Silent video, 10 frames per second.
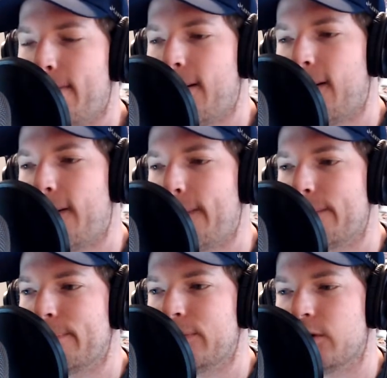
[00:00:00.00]

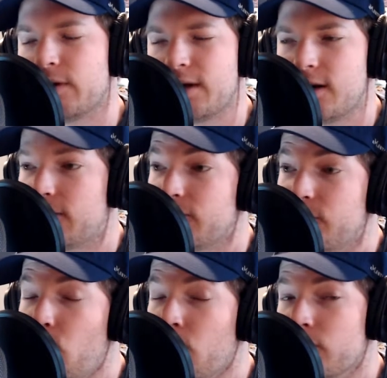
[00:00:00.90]
Again, you had
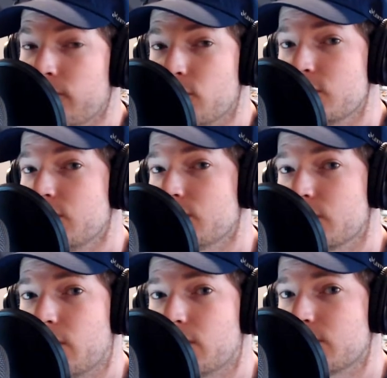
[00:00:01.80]
4 first-year
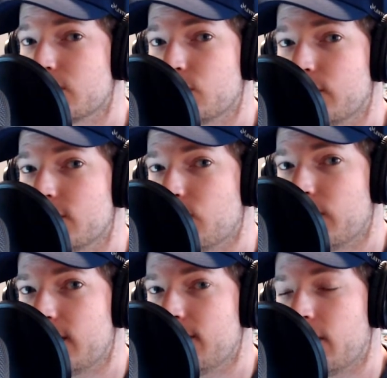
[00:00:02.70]
starters in
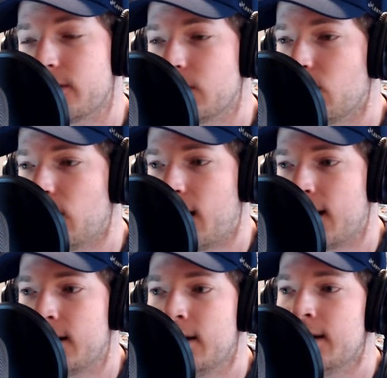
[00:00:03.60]
2020 on the
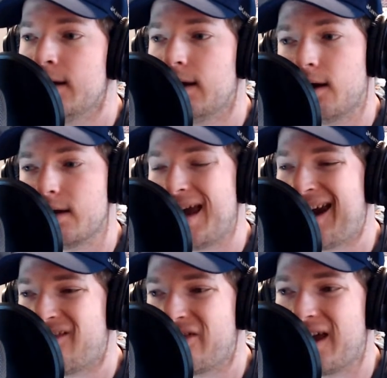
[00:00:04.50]
O-line. You got
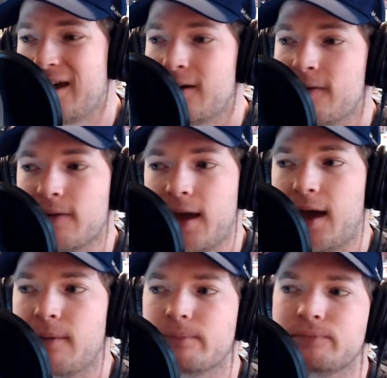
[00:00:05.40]
to think that